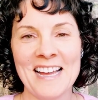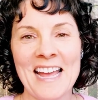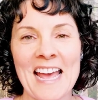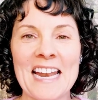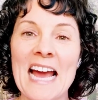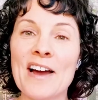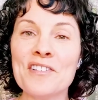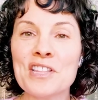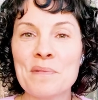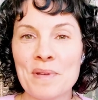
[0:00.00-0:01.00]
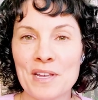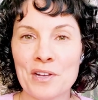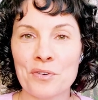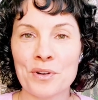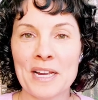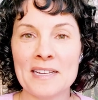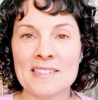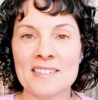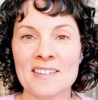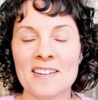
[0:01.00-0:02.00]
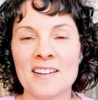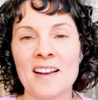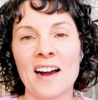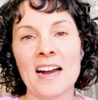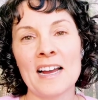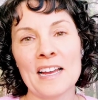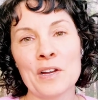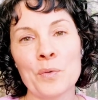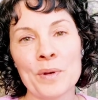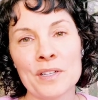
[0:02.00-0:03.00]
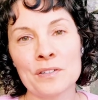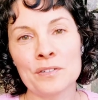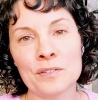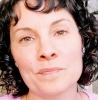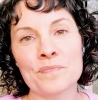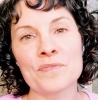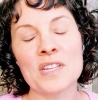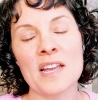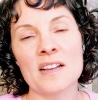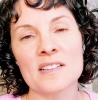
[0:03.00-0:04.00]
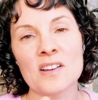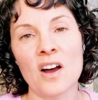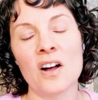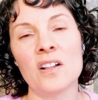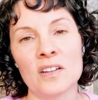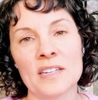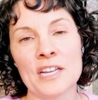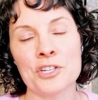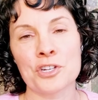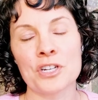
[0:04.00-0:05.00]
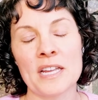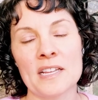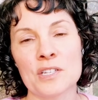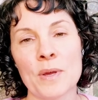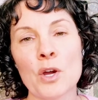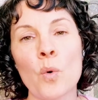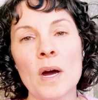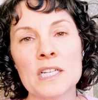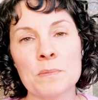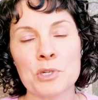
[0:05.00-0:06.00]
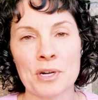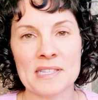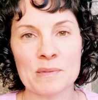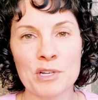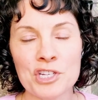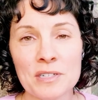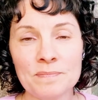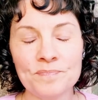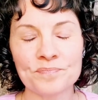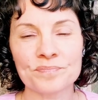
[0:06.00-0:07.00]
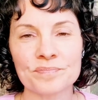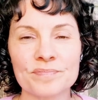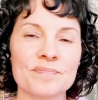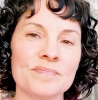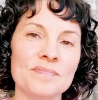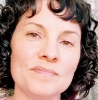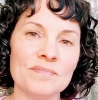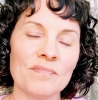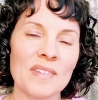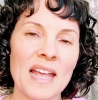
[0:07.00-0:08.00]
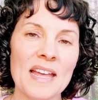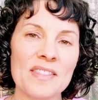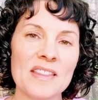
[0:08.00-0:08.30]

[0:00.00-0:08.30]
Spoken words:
And after the meet and greet, I will take us all on a journey into a quantum transmission. And